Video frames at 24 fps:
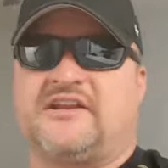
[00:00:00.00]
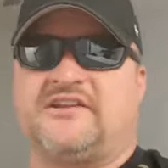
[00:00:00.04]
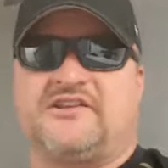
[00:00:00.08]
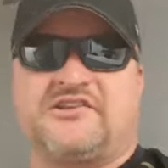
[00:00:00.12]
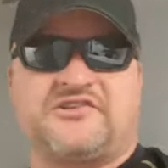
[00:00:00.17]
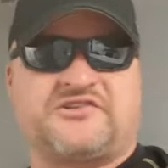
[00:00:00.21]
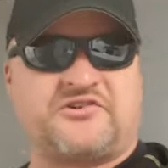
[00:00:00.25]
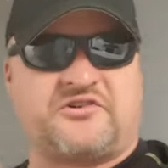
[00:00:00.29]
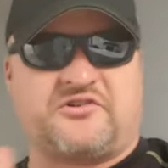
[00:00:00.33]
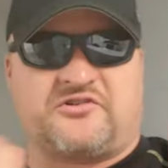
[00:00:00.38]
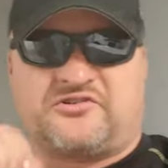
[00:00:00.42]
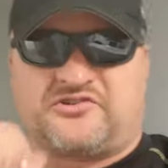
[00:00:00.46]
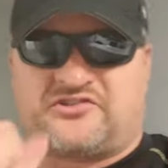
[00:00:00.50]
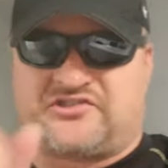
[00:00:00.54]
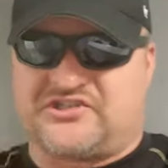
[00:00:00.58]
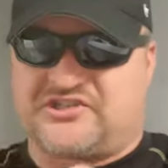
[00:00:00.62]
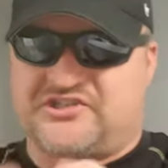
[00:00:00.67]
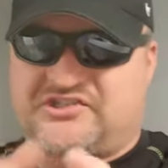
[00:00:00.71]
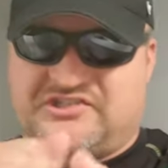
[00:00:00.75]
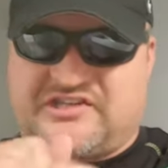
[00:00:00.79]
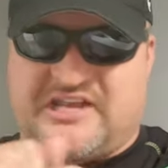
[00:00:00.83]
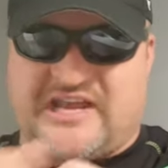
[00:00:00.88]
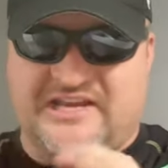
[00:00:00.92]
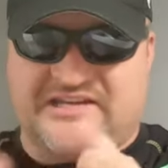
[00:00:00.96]
And this girl's
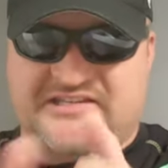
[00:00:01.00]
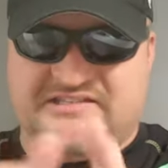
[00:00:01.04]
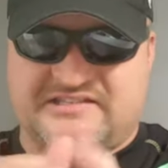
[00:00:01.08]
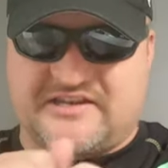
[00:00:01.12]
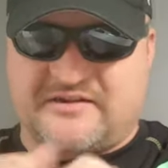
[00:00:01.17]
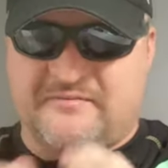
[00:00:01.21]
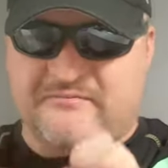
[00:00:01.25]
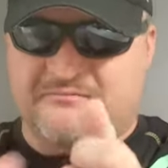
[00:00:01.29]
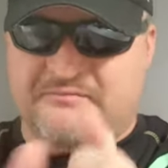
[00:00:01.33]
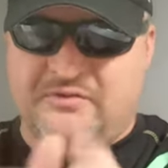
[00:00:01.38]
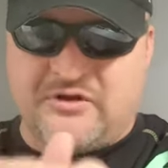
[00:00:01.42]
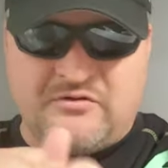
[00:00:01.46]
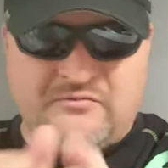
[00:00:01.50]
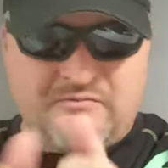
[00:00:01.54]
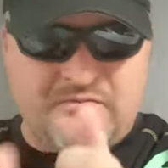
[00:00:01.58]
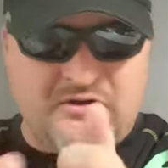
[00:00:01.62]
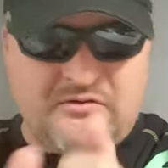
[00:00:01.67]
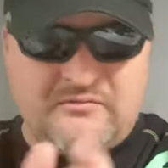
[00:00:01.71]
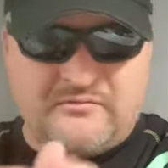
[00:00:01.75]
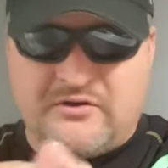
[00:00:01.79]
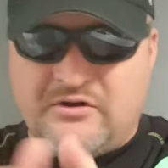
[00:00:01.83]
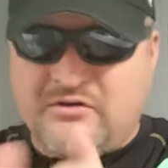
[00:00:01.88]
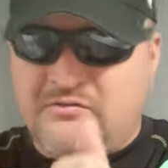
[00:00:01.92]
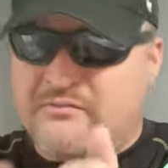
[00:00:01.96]
just texting, boom,
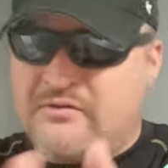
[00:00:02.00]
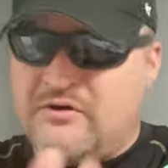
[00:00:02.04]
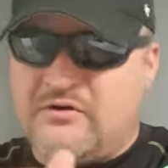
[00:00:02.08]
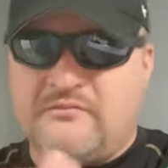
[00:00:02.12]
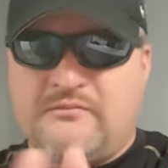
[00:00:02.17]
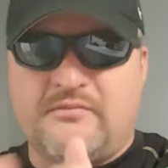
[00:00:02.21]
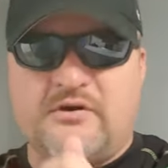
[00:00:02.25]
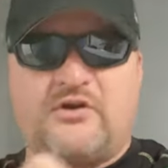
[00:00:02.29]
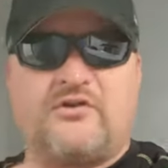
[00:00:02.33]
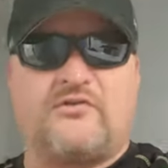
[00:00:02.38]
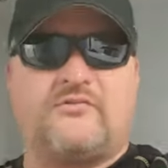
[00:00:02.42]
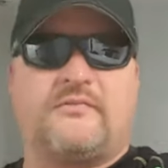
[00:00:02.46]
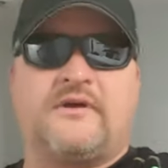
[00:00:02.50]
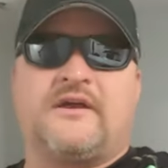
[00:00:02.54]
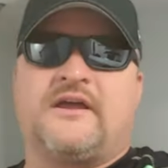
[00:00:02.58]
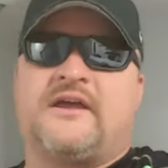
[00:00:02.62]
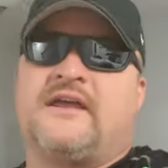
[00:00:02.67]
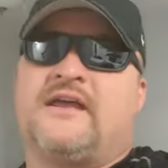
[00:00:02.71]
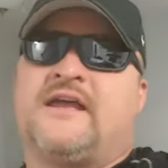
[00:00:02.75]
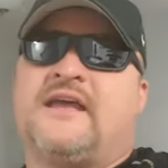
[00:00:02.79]
boom, boom, boom, boom.